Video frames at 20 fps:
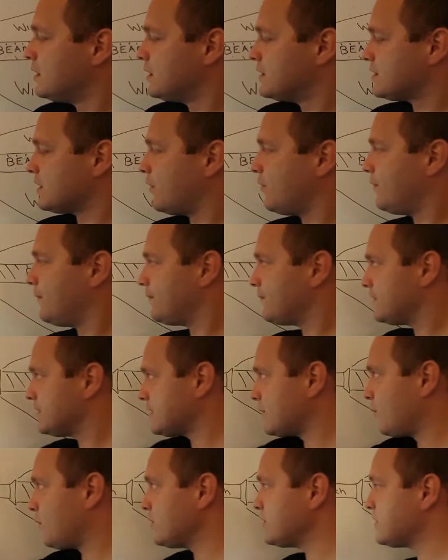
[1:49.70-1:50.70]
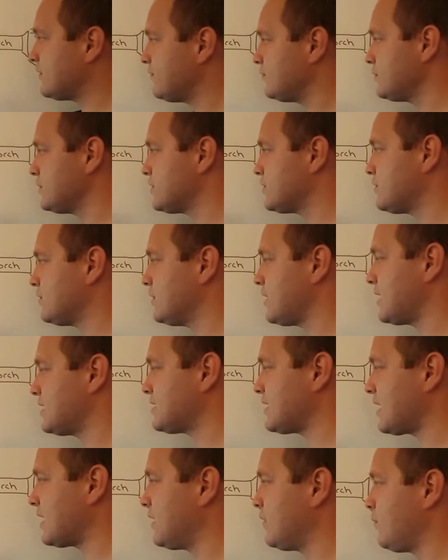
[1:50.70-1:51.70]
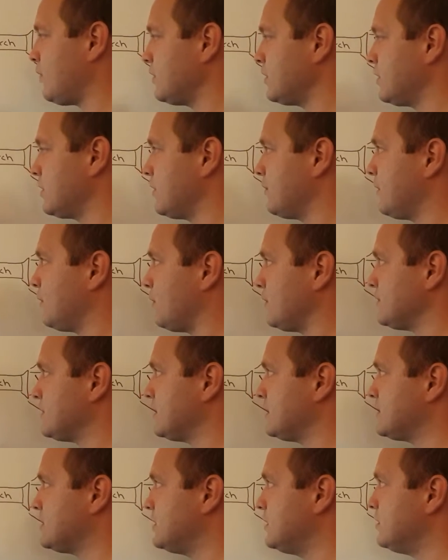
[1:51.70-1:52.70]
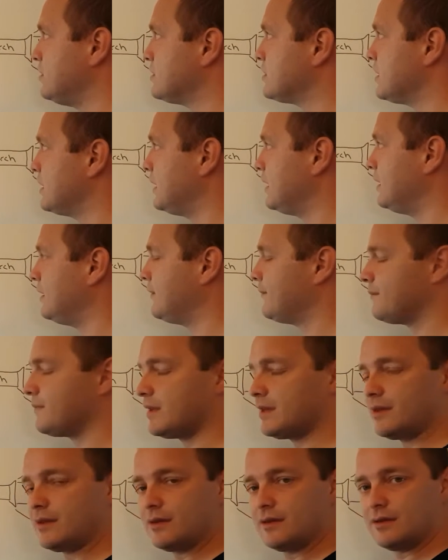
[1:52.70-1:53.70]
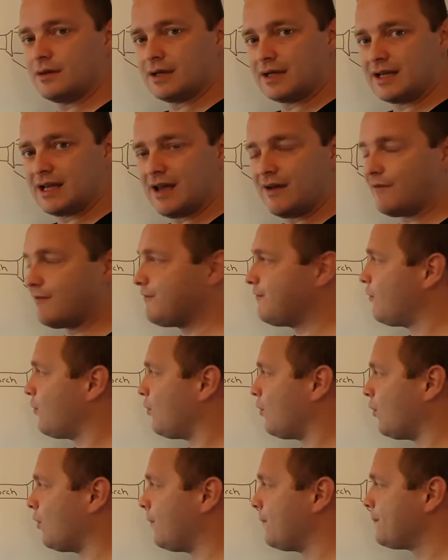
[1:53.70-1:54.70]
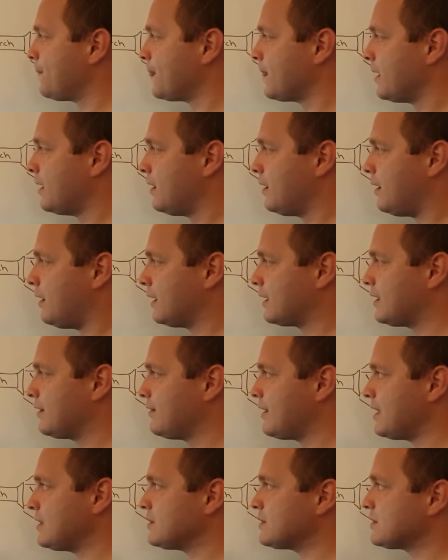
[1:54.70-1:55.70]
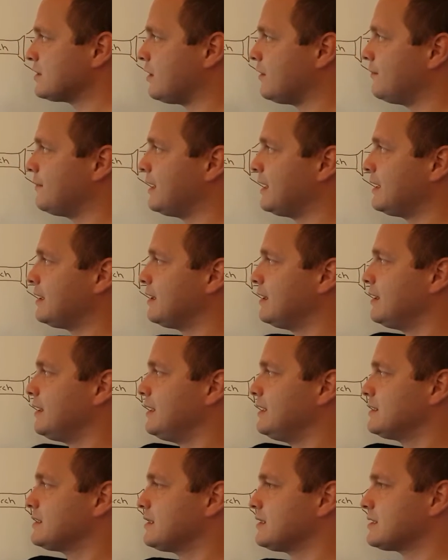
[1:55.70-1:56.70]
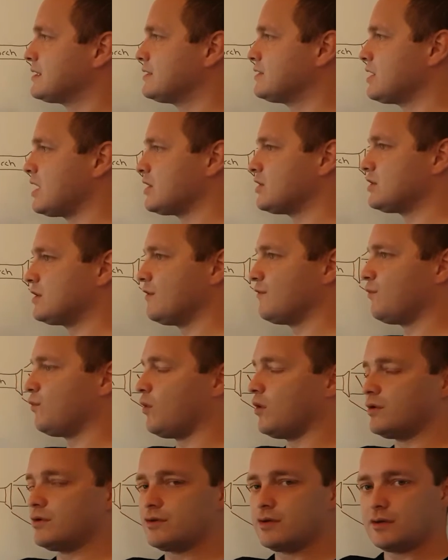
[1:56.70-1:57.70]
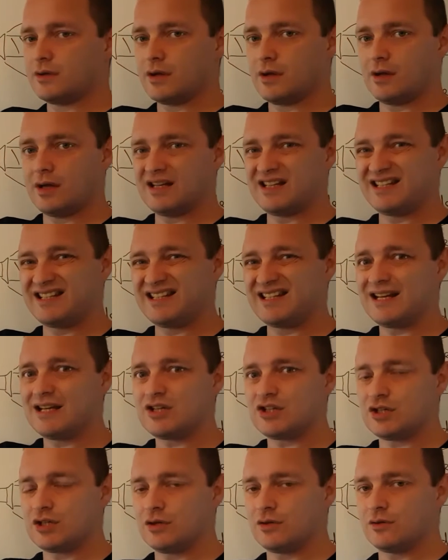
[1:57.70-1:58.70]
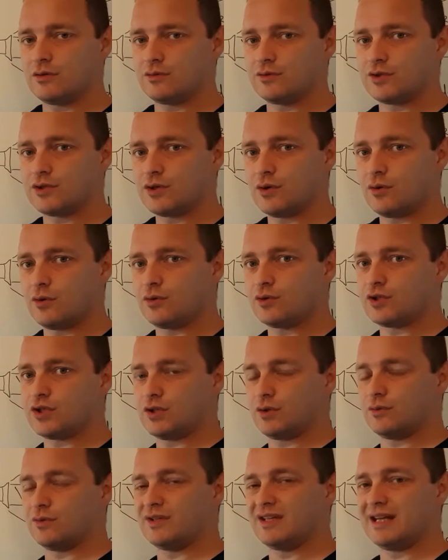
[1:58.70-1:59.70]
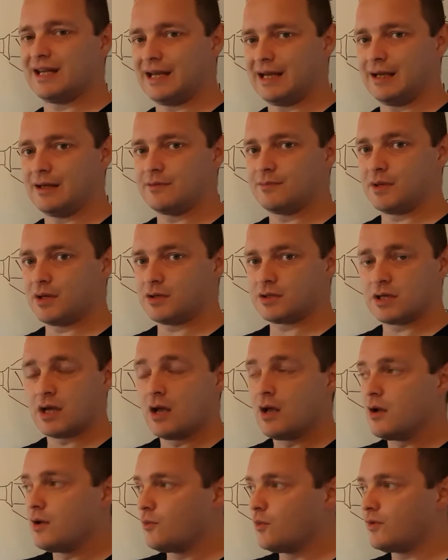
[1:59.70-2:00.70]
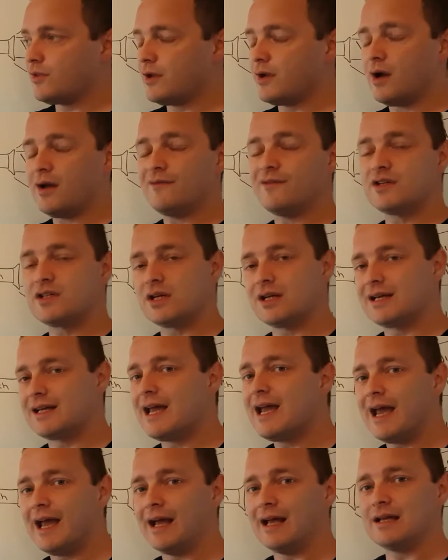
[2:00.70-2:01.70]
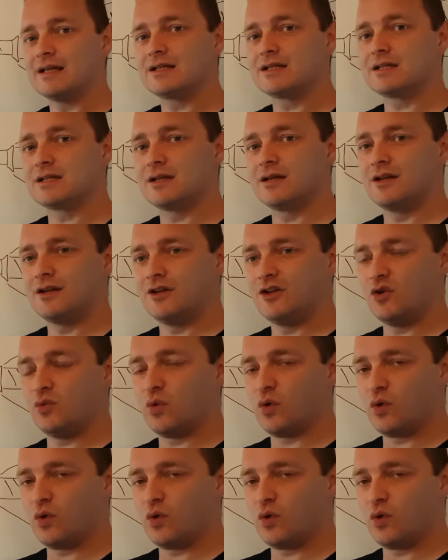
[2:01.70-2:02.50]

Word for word: So, so once I've understood exactly what you're going to be wanting to use the the kit for, I can then start making at least a suggestion of what additional torch you'll need because with the night vision kits you